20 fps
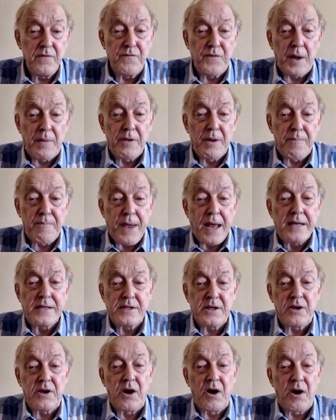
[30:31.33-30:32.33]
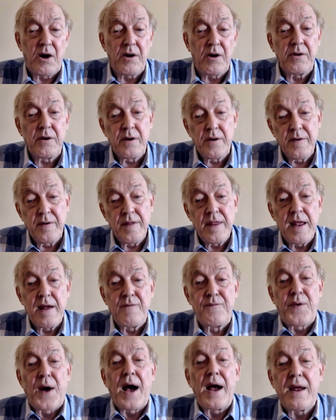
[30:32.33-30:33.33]
the Pentagon
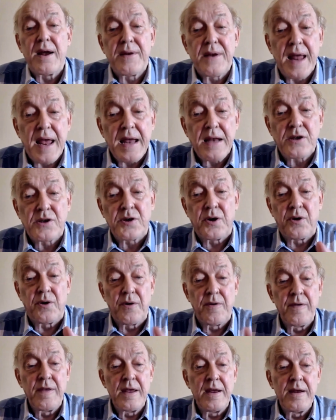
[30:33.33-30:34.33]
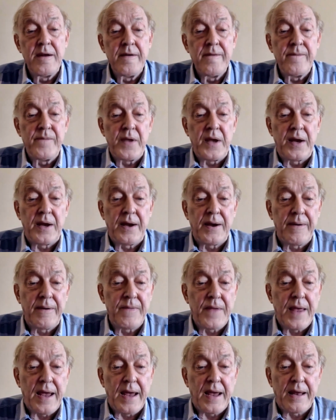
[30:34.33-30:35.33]
via NATO.
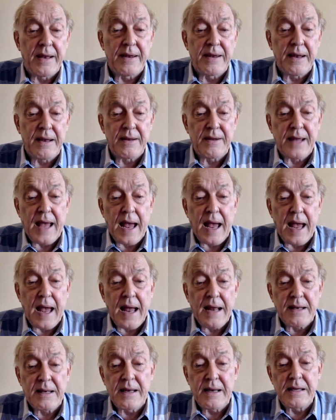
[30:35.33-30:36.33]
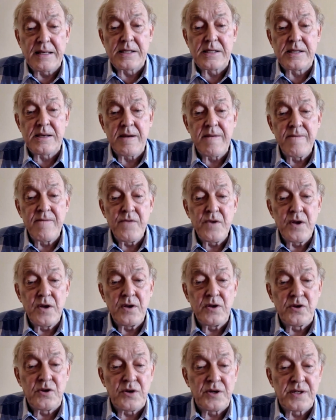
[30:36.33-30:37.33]
And that leads
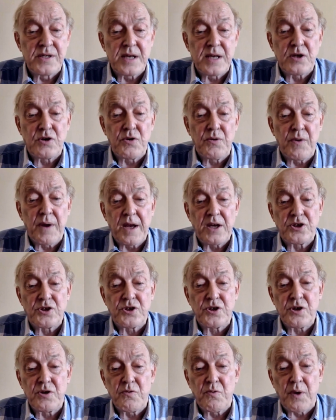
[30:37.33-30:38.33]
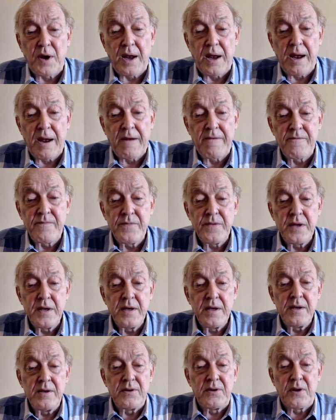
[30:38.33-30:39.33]
to a situation where
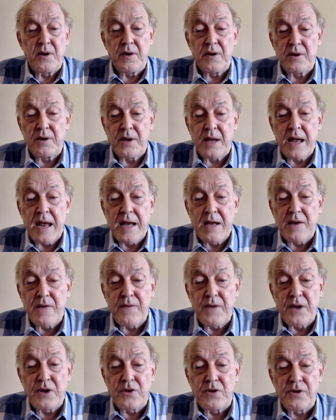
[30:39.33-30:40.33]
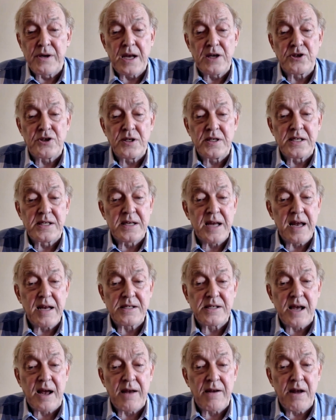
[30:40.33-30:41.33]
the individual nation
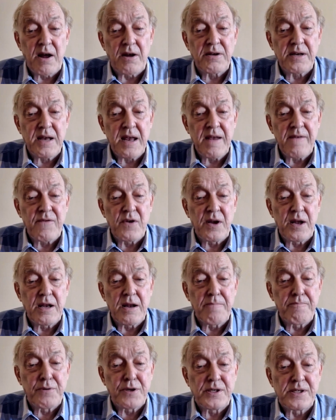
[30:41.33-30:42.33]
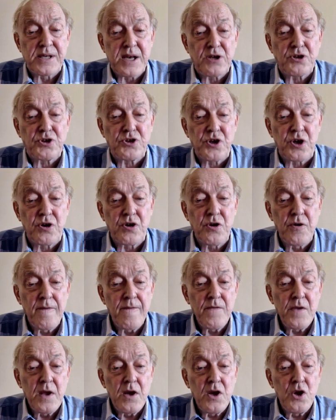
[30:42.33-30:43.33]
states are not even in a position
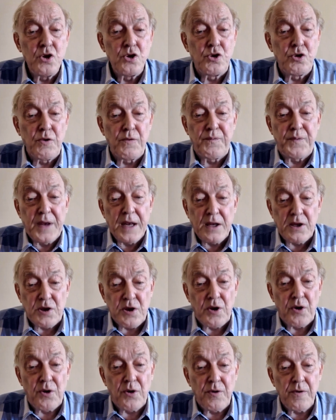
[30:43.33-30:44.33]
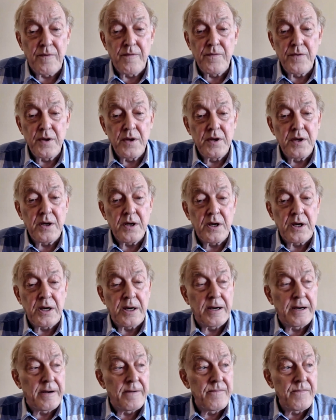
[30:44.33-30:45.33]
to veto
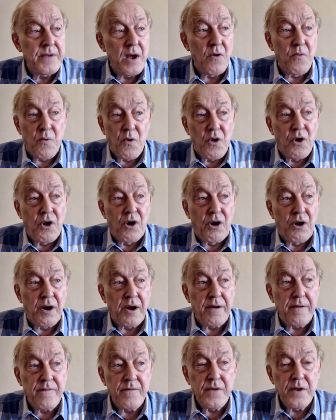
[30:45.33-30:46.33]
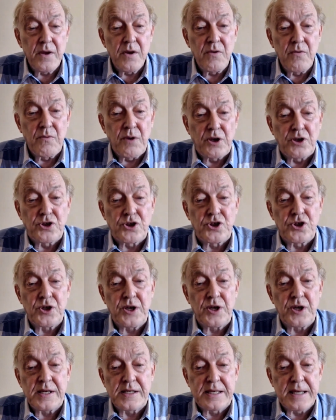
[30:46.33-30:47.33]
a war which
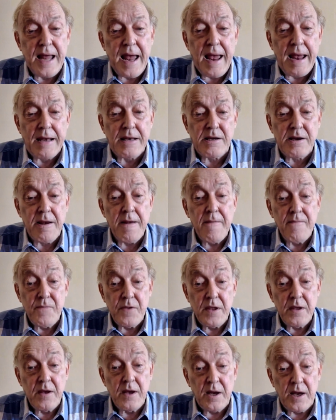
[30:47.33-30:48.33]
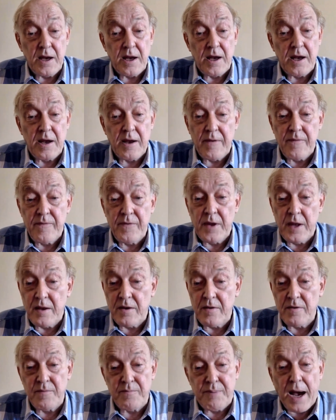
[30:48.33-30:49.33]
is led
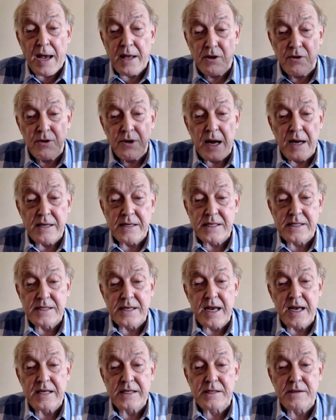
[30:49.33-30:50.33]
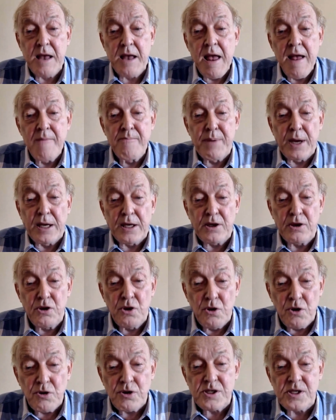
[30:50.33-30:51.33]
by the United States, but
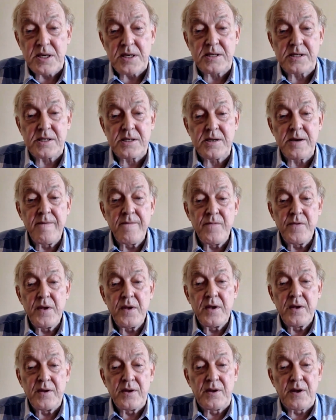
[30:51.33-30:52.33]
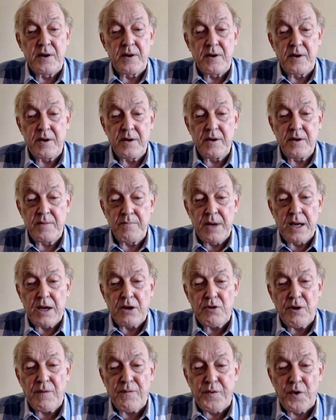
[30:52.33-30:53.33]
uses the
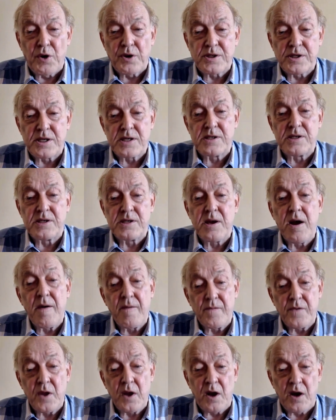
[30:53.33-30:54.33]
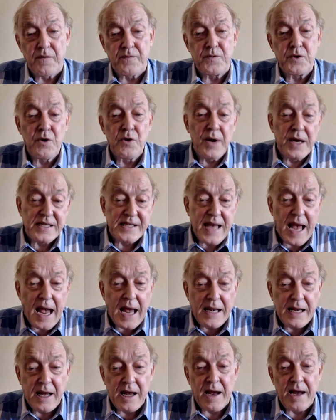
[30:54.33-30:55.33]
military forces of US
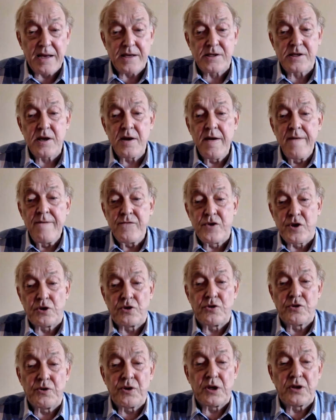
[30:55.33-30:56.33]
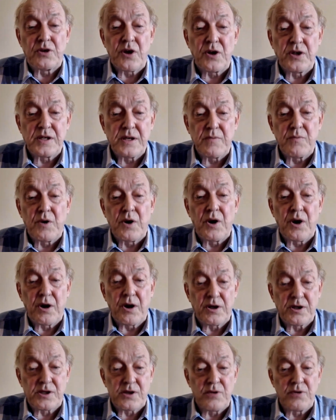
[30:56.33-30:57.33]
allies to do the dirty work,
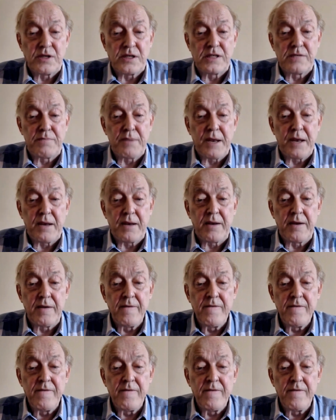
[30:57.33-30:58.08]
so to speak.